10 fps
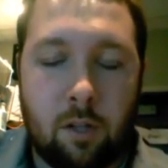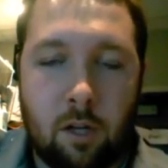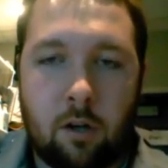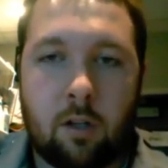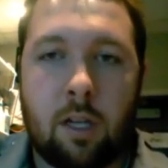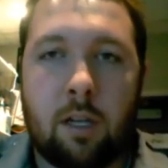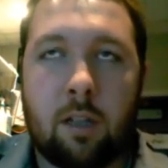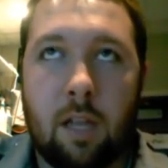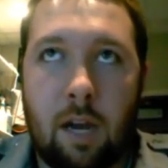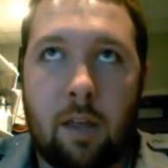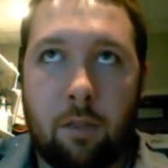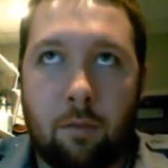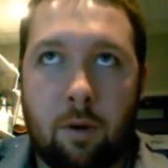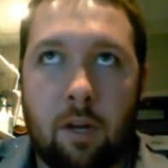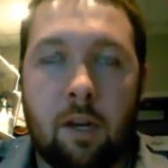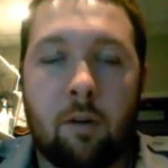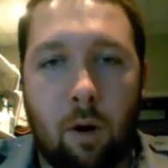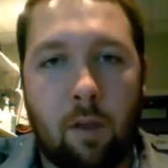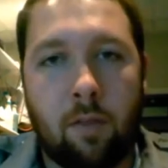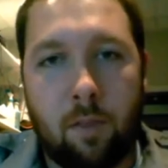Literally, line 3,
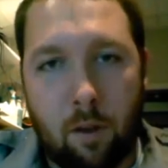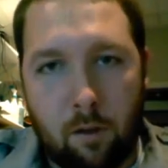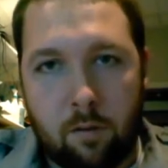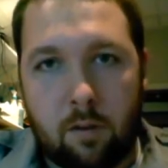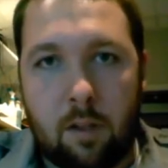write this.